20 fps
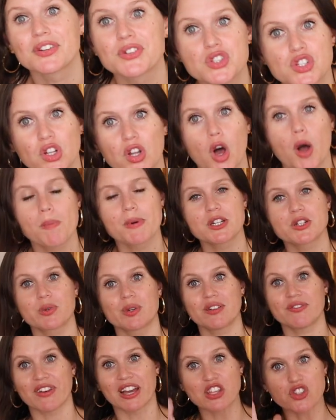They're still open to
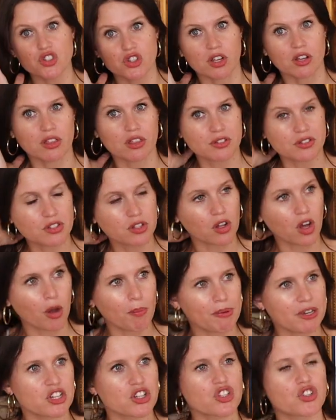adventure. They're still
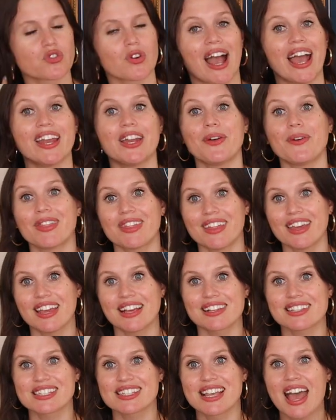open to try new
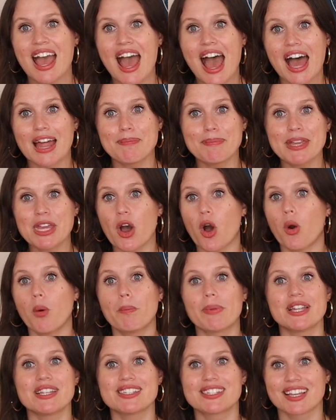things and be
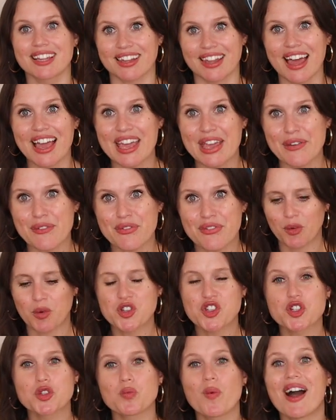open to life,
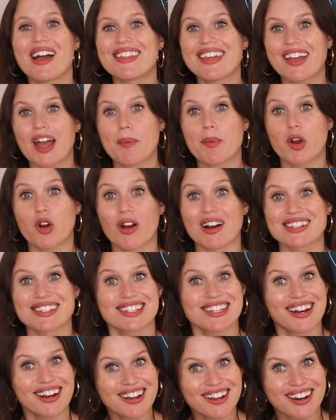which is why they come
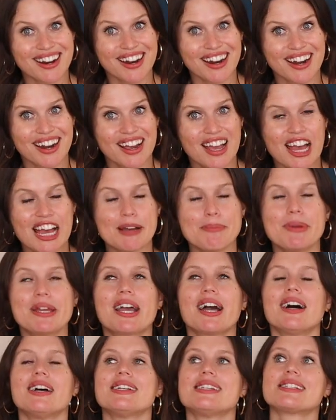across younger,
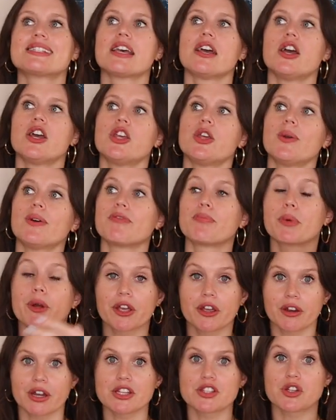because you have
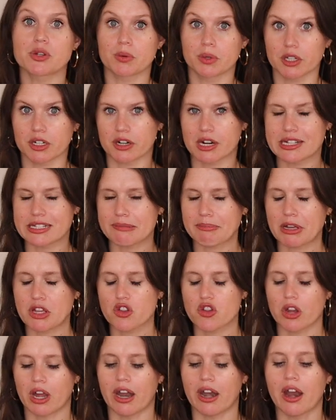Mercury as your ruler, as I
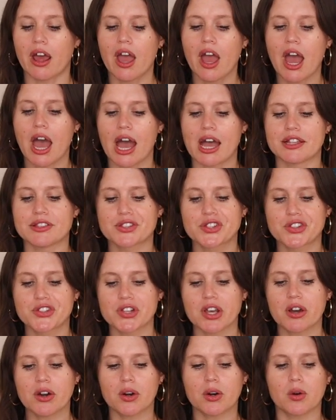mentioned. And
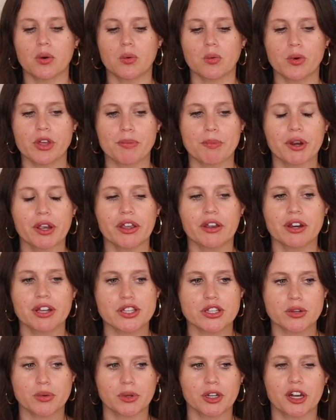so with Mercury
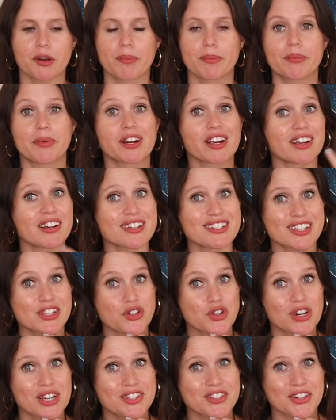as your ruler, Mercury is a
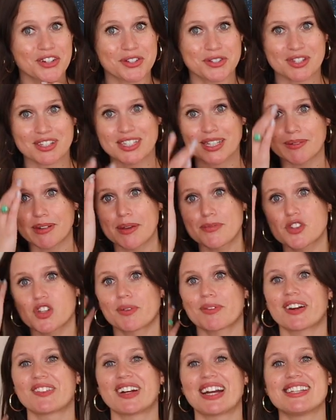trickster. So sometimes
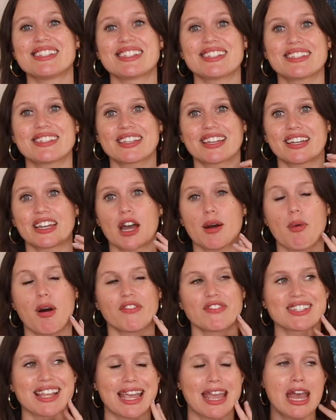Gemini risings can come
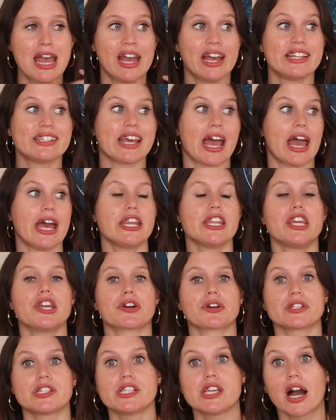off as like 10
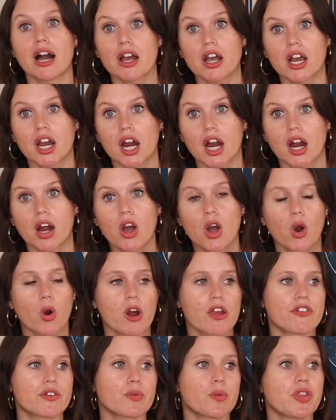years younger,
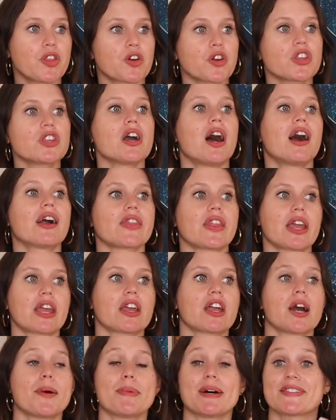or even when they're young, they
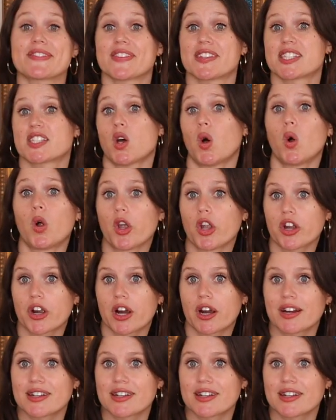can come off as older